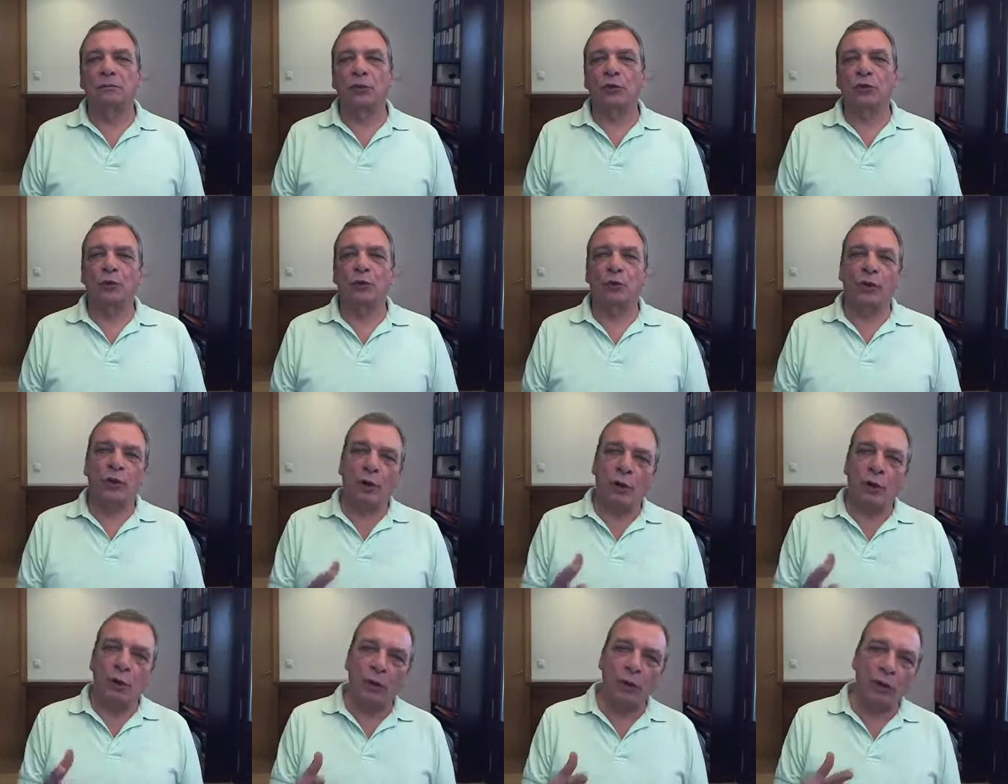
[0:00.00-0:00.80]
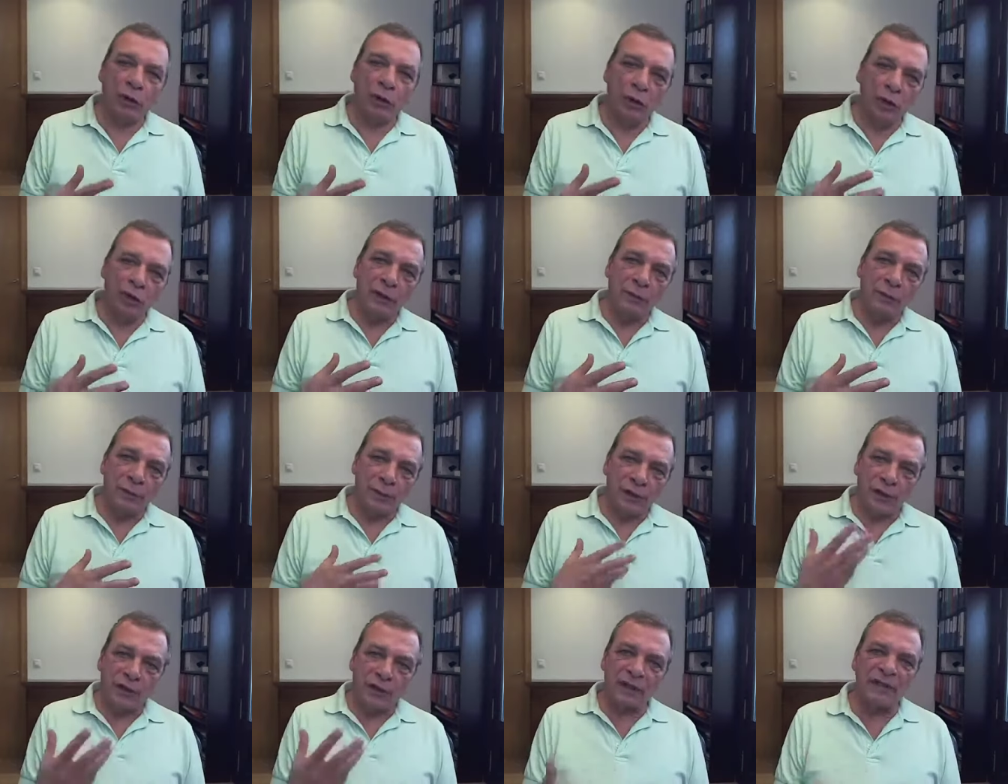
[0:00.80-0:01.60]
What we call
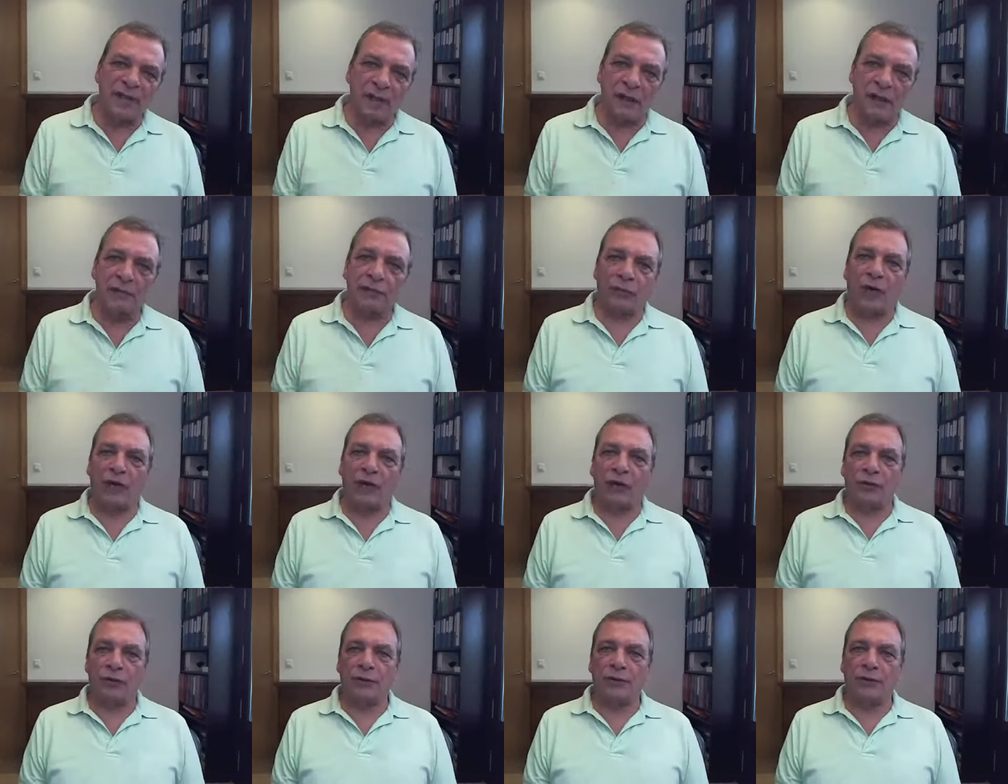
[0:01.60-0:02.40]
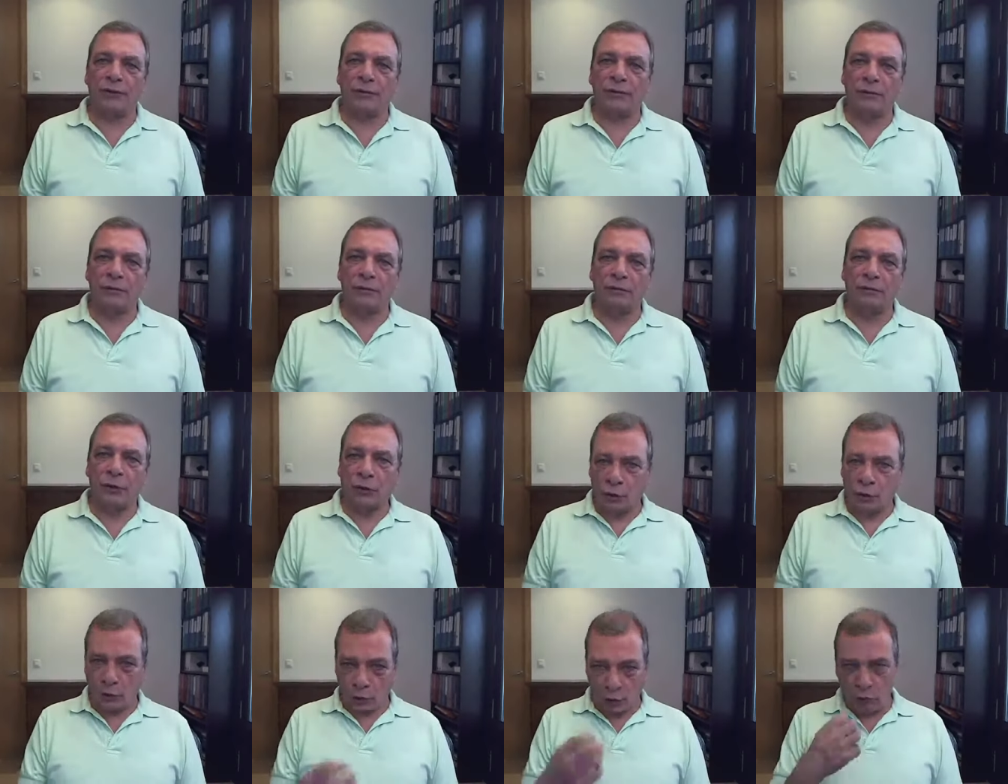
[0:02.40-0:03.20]
being self-righteous,
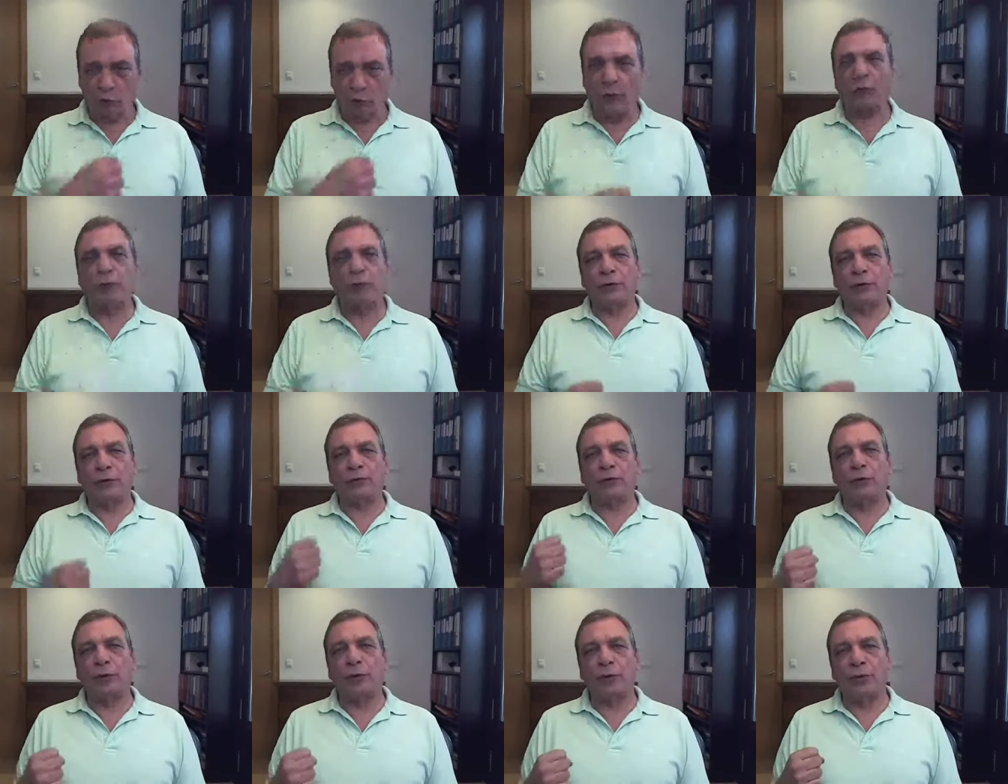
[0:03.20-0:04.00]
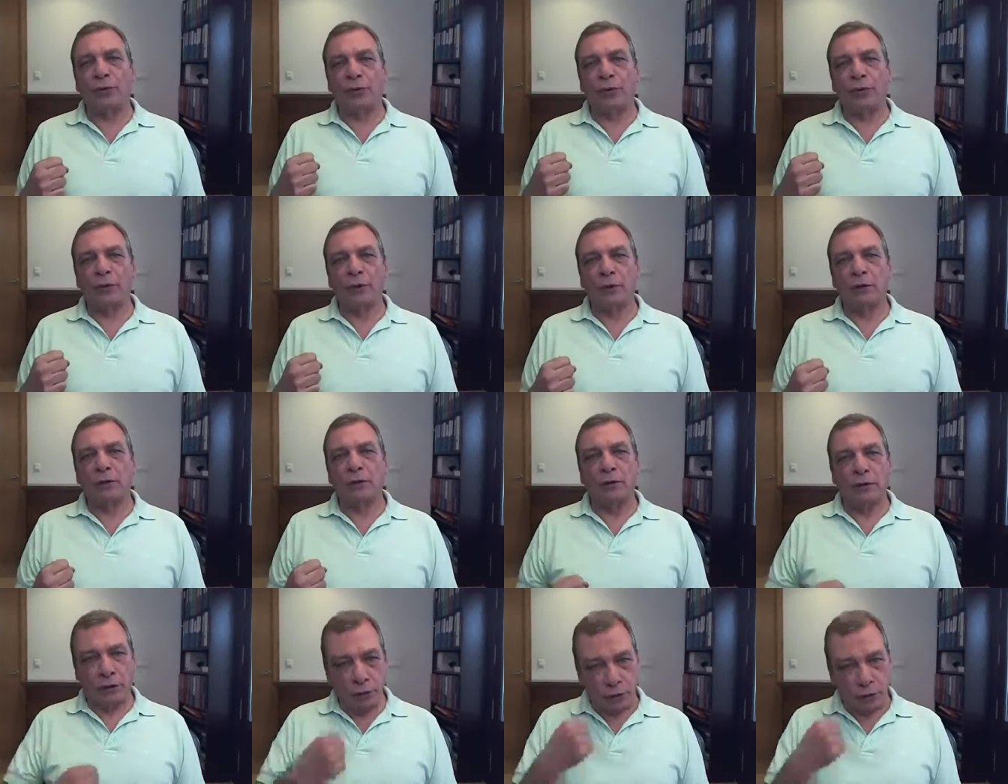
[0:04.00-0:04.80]
that you know the truth,
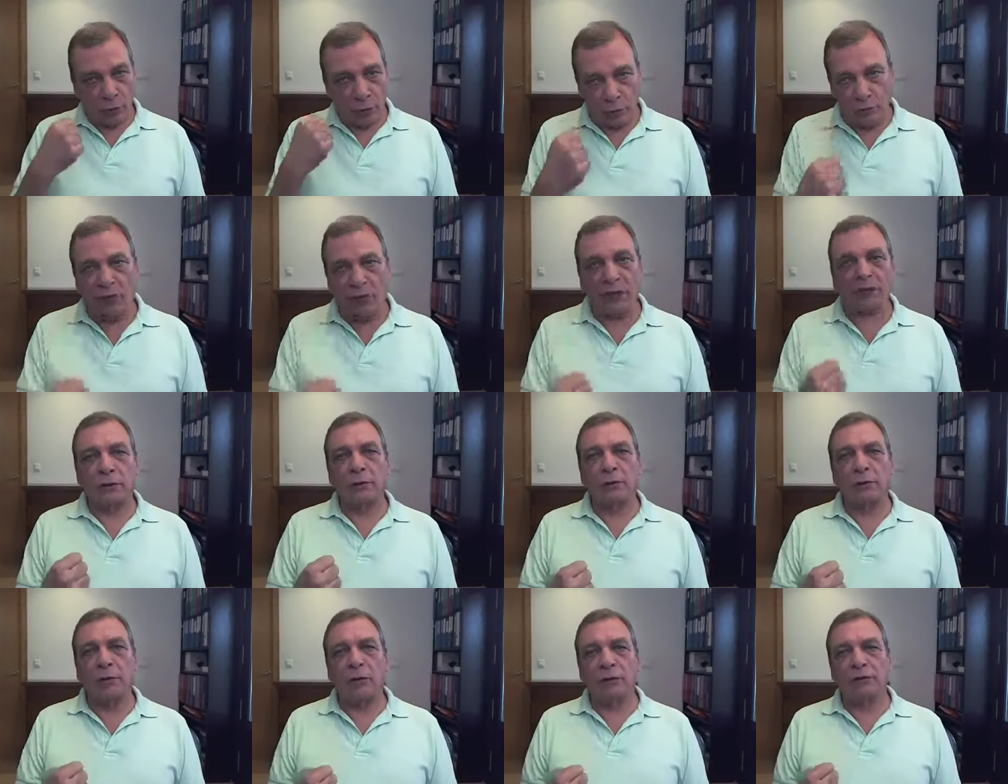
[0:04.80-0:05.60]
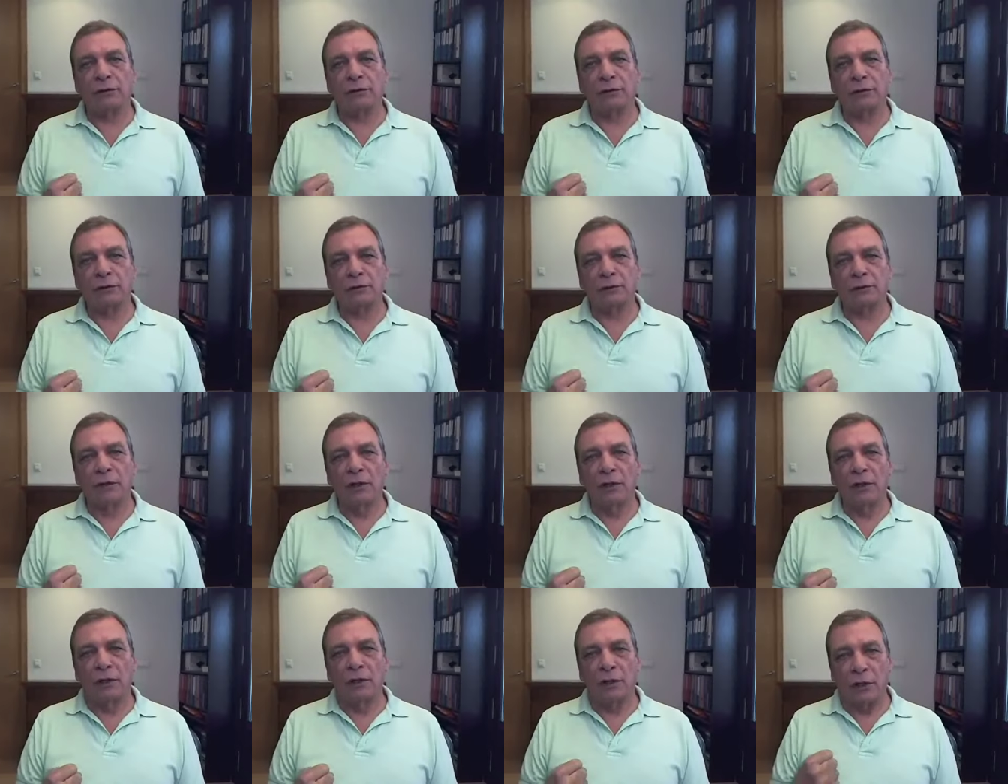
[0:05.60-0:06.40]
that you're right about it,
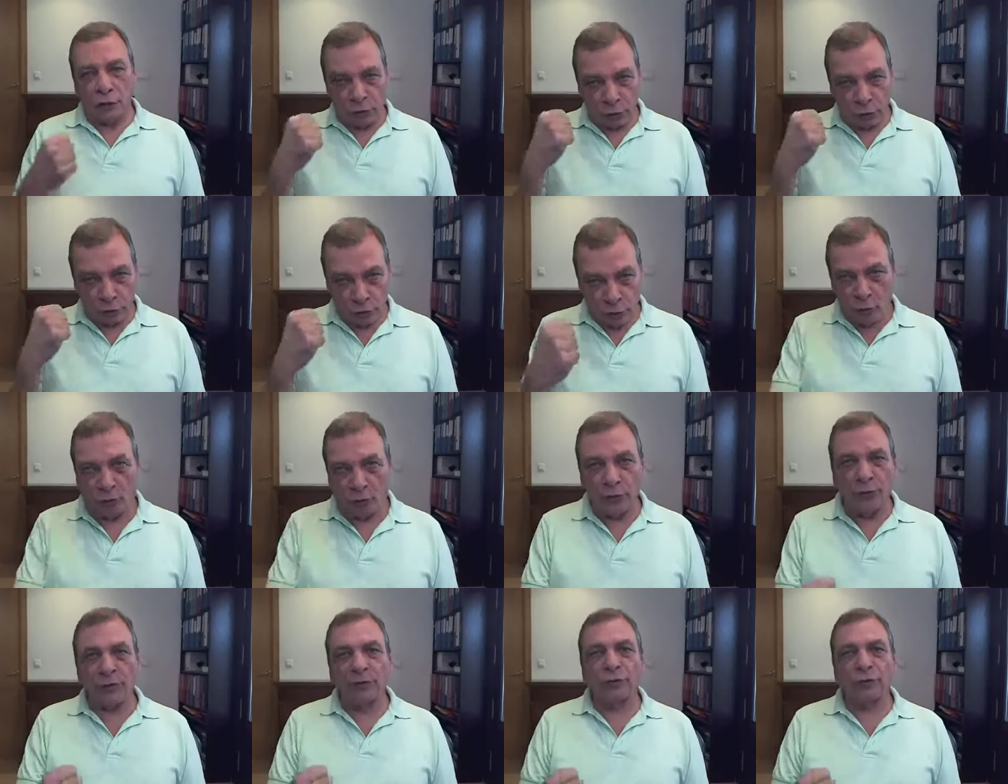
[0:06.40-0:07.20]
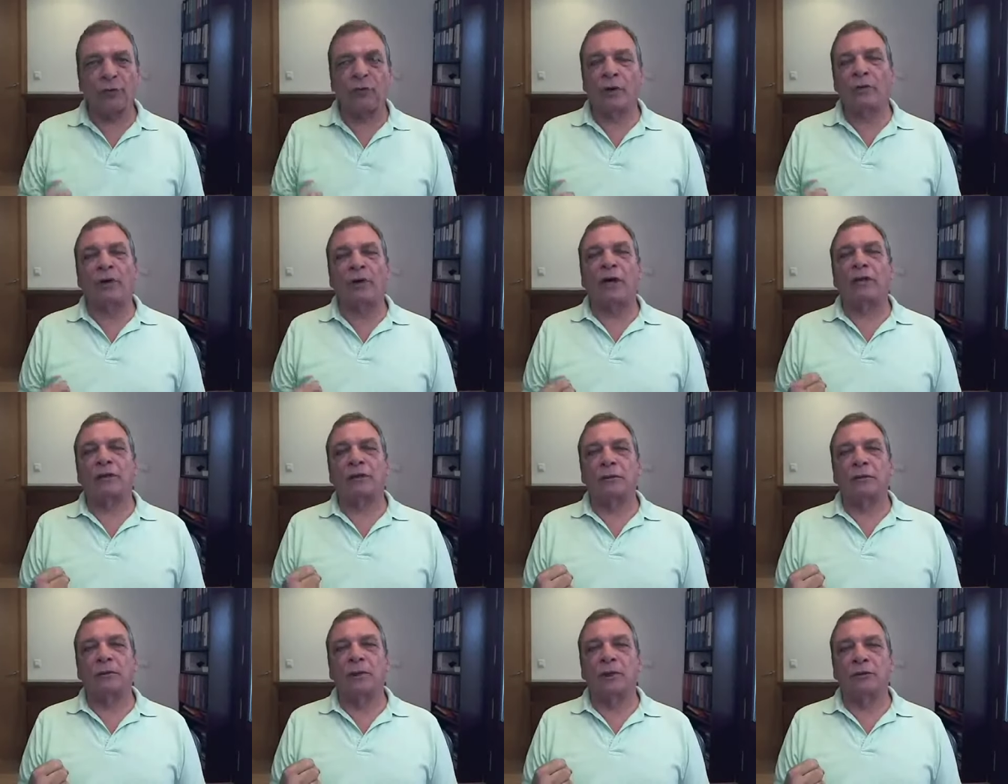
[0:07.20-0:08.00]
and you know that you are
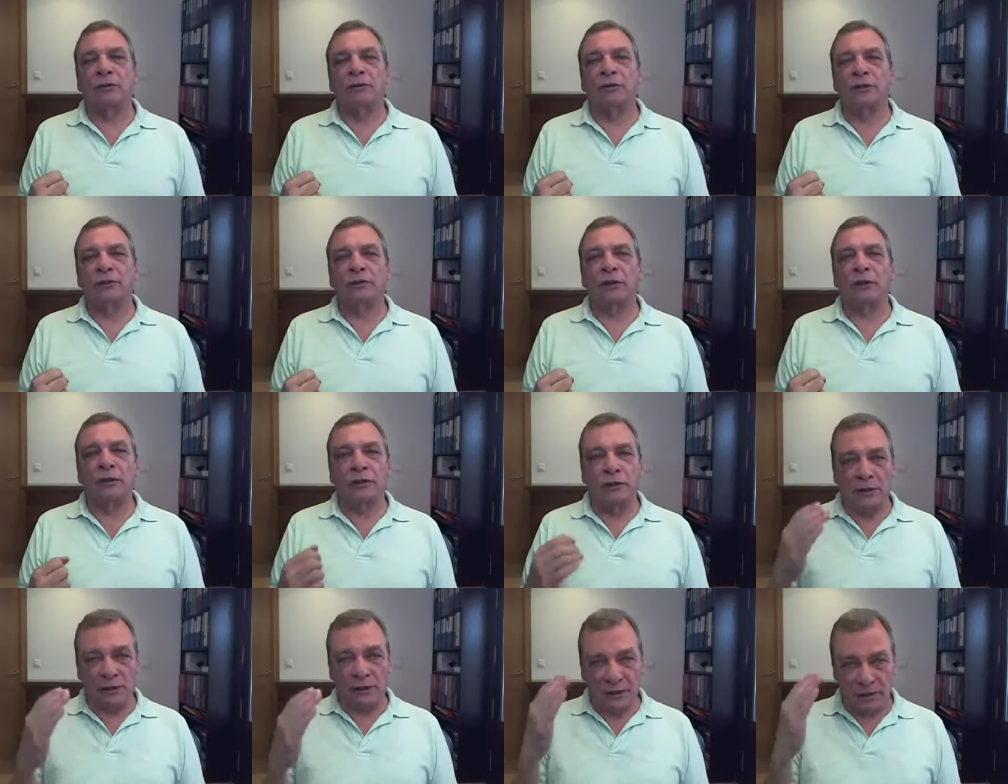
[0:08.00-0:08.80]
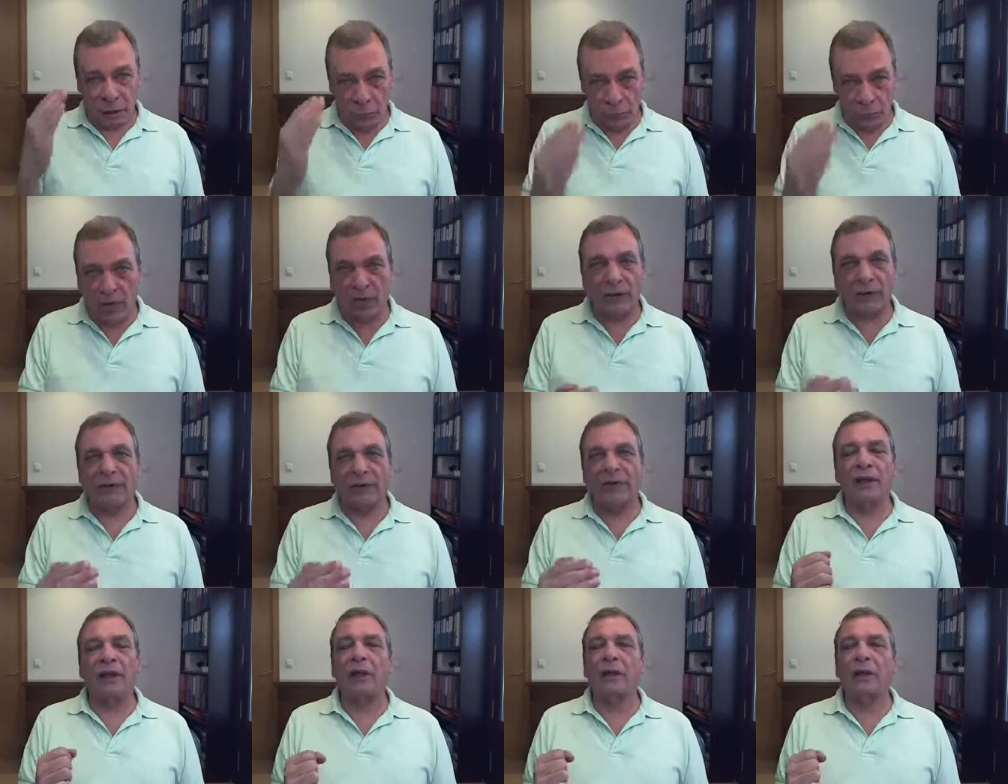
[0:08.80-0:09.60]
right about it, and it's the
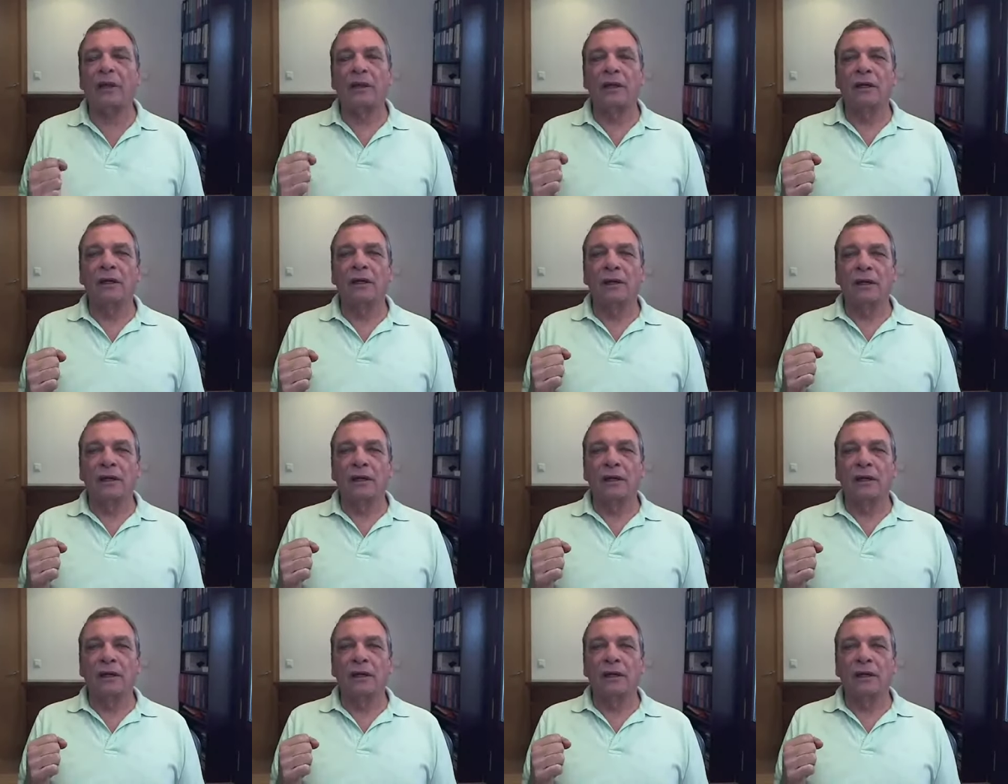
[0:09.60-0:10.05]
right thing,